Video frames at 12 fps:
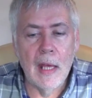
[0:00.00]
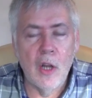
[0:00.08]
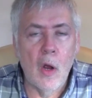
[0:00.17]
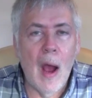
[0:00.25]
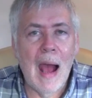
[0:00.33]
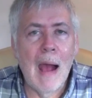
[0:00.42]

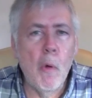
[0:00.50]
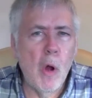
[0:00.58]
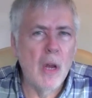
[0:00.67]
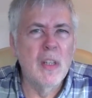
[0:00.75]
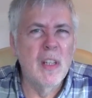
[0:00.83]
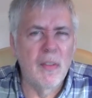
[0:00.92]
So
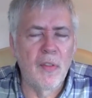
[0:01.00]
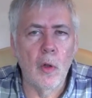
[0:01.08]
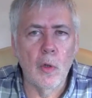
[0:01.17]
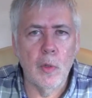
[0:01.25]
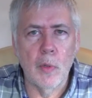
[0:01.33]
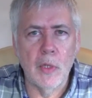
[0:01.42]
our
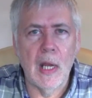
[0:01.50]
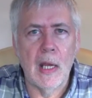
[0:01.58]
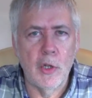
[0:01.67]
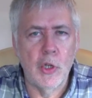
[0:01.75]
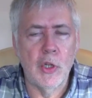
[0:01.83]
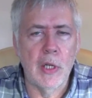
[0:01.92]
default was,
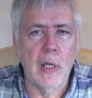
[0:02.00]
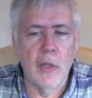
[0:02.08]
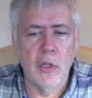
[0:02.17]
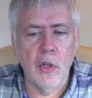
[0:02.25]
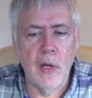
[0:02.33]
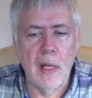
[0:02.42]
as you see on the
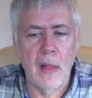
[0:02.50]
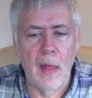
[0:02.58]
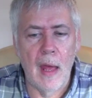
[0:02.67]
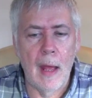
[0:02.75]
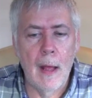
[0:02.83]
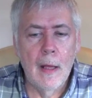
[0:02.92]
screen
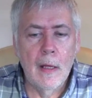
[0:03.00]
there,